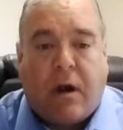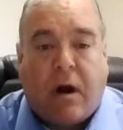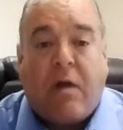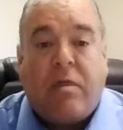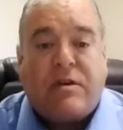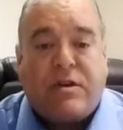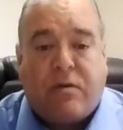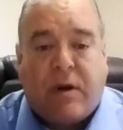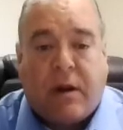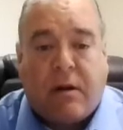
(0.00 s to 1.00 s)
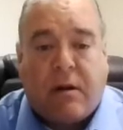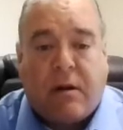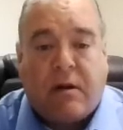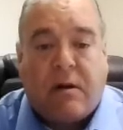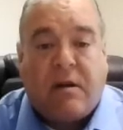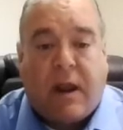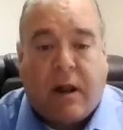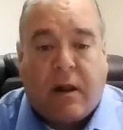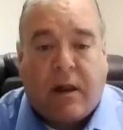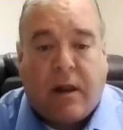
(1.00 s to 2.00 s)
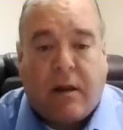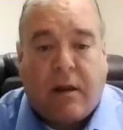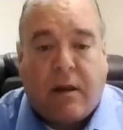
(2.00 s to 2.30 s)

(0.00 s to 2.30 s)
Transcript: on the street daily